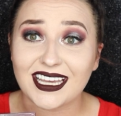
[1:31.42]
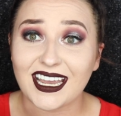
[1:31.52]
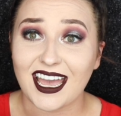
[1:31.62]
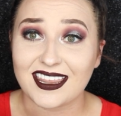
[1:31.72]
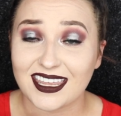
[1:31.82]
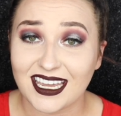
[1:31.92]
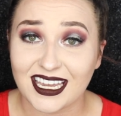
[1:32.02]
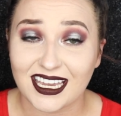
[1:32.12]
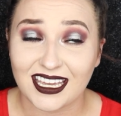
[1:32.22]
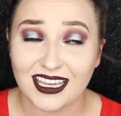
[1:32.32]
thing I
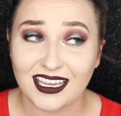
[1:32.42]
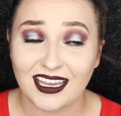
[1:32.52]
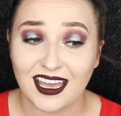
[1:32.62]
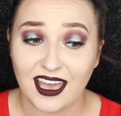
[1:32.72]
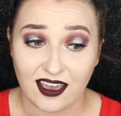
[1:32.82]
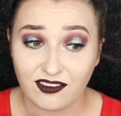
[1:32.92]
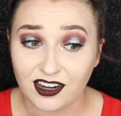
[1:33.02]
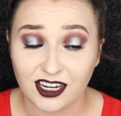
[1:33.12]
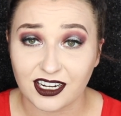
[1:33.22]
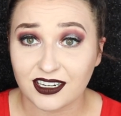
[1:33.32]
think
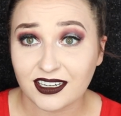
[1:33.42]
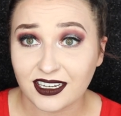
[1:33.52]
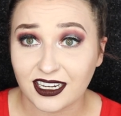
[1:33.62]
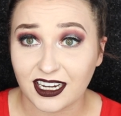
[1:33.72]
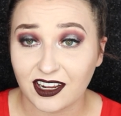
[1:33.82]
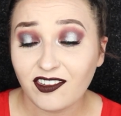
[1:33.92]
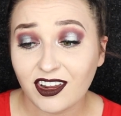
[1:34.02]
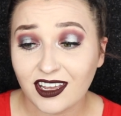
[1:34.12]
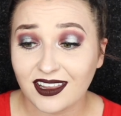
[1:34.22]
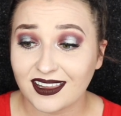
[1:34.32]
ever, you know?
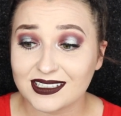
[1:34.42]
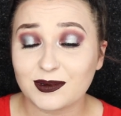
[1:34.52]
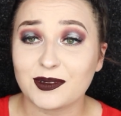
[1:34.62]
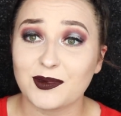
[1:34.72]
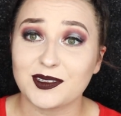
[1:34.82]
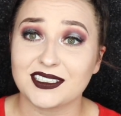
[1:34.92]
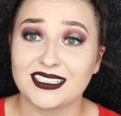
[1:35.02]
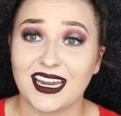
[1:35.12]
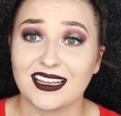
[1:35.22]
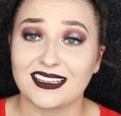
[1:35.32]
That's one of the most
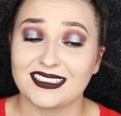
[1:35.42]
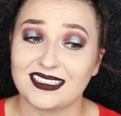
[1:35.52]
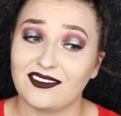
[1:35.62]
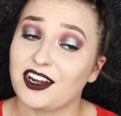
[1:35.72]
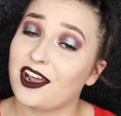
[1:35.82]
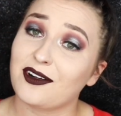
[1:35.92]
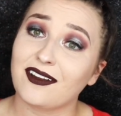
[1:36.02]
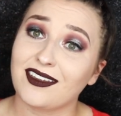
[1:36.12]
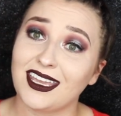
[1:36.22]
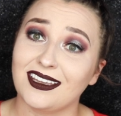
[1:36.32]
exciting things ever, and I don't
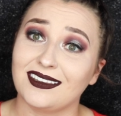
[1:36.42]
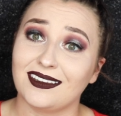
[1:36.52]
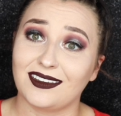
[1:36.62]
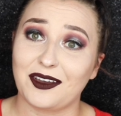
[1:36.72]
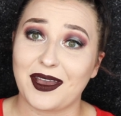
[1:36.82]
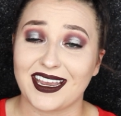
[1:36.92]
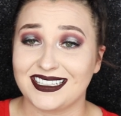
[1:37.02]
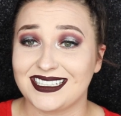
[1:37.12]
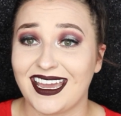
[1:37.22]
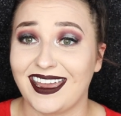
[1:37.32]
have kids, so I
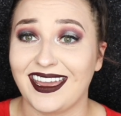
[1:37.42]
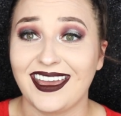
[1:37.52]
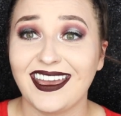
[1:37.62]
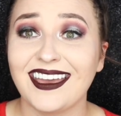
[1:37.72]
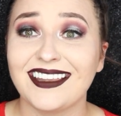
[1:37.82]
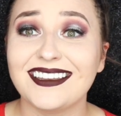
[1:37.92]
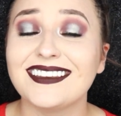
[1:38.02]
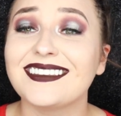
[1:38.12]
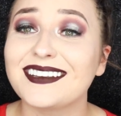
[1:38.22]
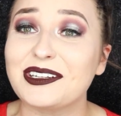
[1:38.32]
can say
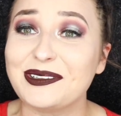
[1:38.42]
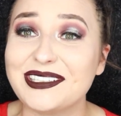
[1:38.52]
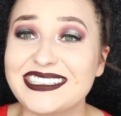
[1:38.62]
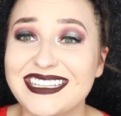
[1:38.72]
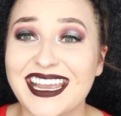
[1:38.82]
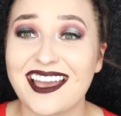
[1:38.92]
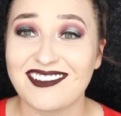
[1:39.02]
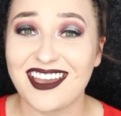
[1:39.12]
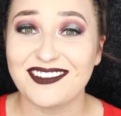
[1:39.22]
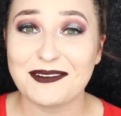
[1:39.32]
this is the coolest thing I've
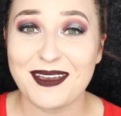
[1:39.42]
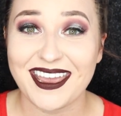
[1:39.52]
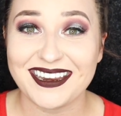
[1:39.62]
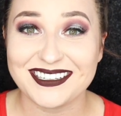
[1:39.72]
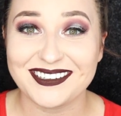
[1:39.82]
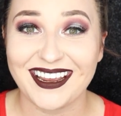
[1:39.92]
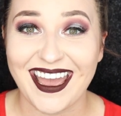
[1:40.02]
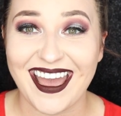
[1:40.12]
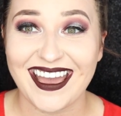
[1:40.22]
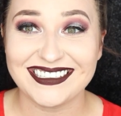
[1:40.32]
ever made, you
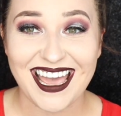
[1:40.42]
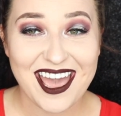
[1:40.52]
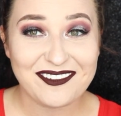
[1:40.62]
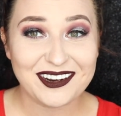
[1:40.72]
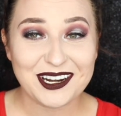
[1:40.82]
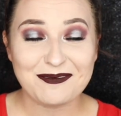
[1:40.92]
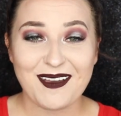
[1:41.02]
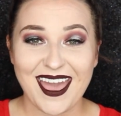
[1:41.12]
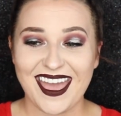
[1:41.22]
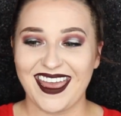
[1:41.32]
guys, ever
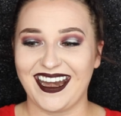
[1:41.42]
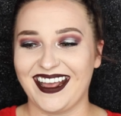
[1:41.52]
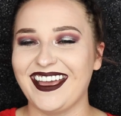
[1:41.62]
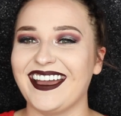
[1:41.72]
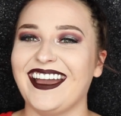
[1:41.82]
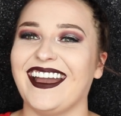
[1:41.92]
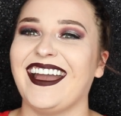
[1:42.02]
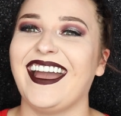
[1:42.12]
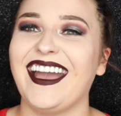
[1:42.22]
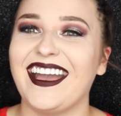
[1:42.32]
made.
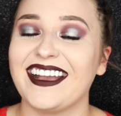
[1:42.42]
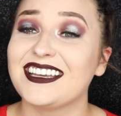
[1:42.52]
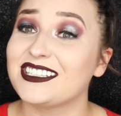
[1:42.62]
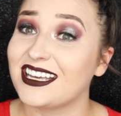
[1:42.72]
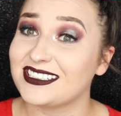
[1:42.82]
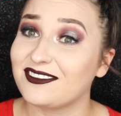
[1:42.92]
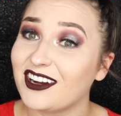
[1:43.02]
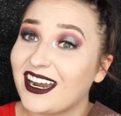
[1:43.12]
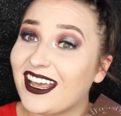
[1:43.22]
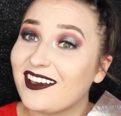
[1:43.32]
Because as of
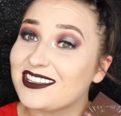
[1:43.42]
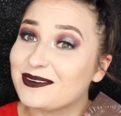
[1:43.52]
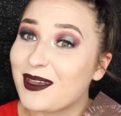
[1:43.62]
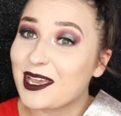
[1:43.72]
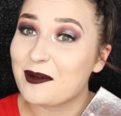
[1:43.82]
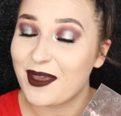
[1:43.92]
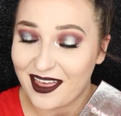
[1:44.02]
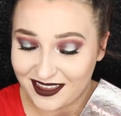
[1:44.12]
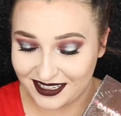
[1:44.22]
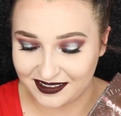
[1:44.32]
right now, this makeup
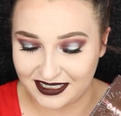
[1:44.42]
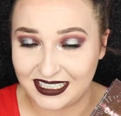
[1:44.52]
palette,